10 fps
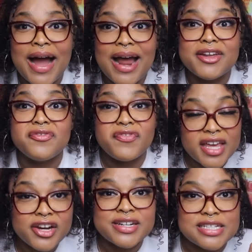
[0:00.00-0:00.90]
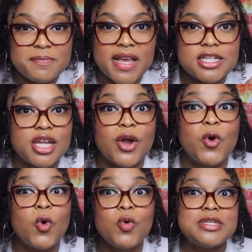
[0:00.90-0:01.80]
kind of figure of speech? Like,
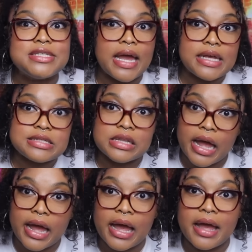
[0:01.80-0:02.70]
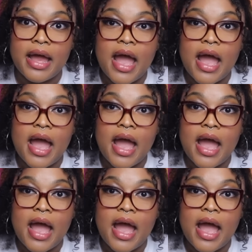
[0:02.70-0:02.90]
who says that?